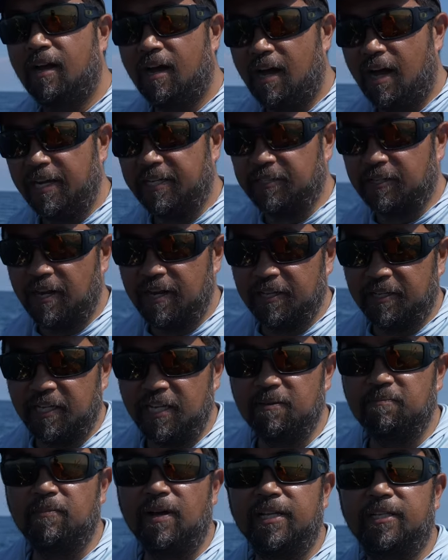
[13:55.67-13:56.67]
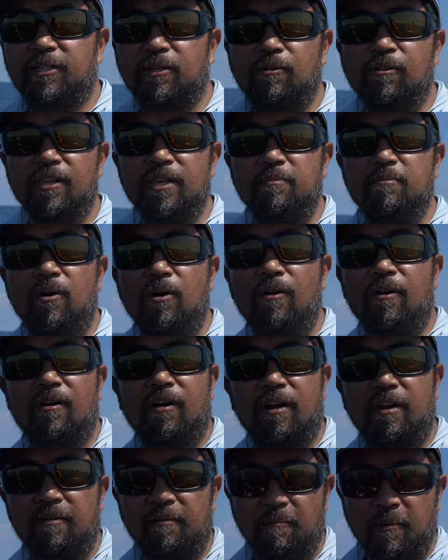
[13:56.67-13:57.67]
I try to keep my trolling motor
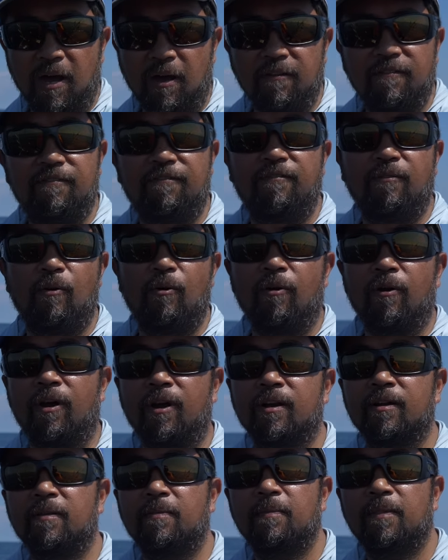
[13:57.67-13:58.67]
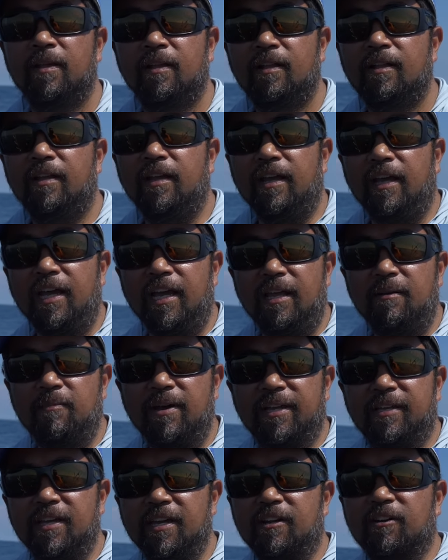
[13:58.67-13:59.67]
at about 4, and
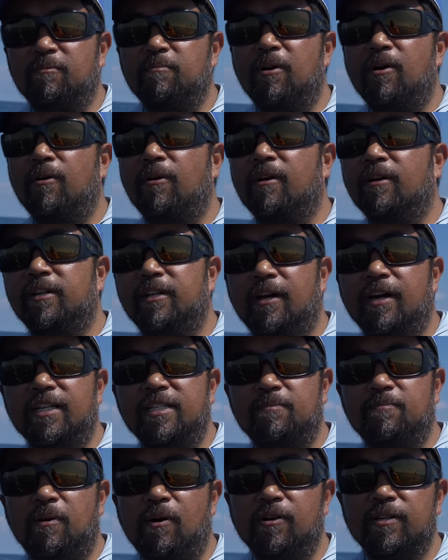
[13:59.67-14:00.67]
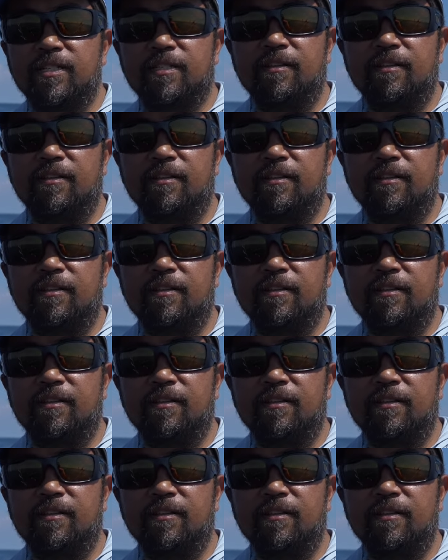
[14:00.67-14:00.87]
my kicker motor does most